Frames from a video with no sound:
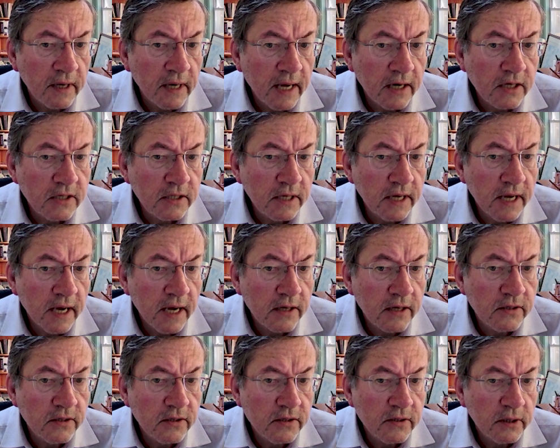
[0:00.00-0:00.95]
It actually
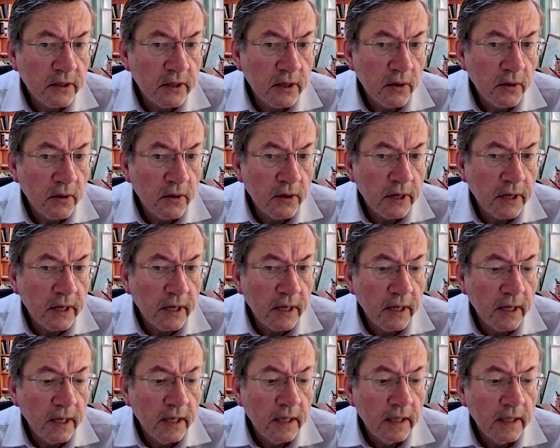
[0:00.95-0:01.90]
has a
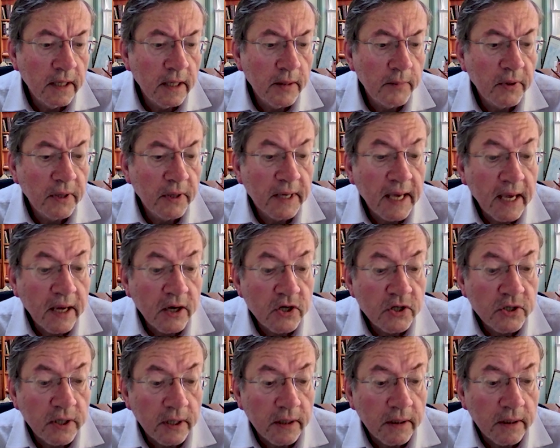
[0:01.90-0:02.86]
security
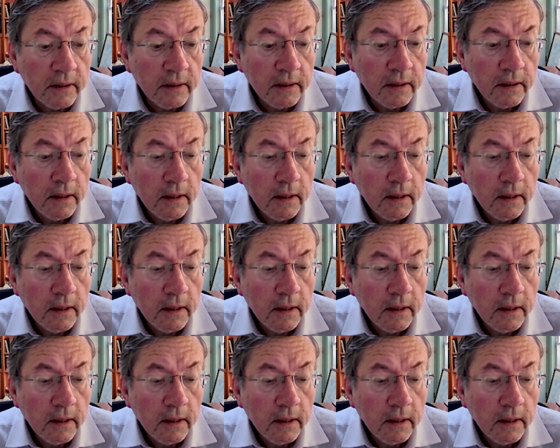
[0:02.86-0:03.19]
implication.